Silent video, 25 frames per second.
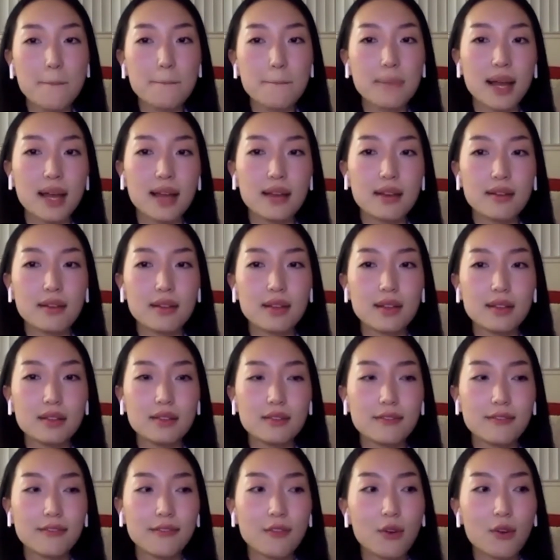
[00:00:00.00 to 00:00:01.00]
But
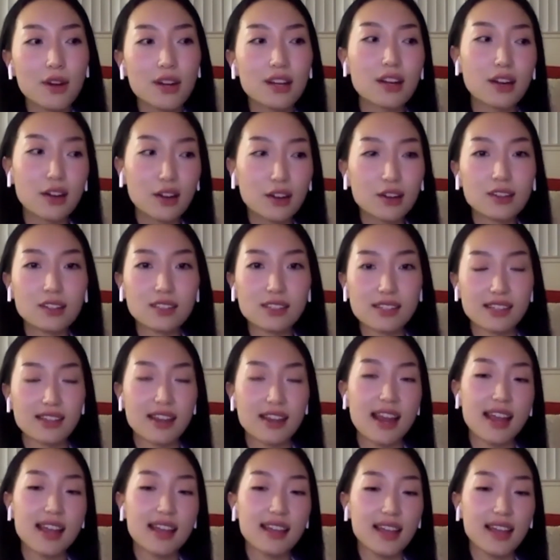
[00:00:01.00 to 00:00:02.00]
for girls,
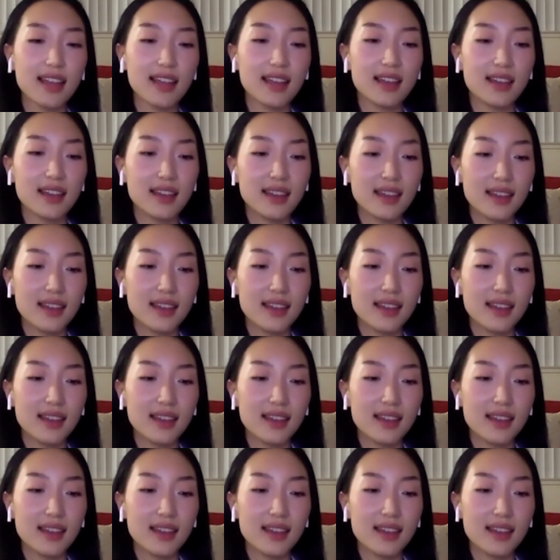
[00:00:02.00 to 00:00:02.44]
right? Like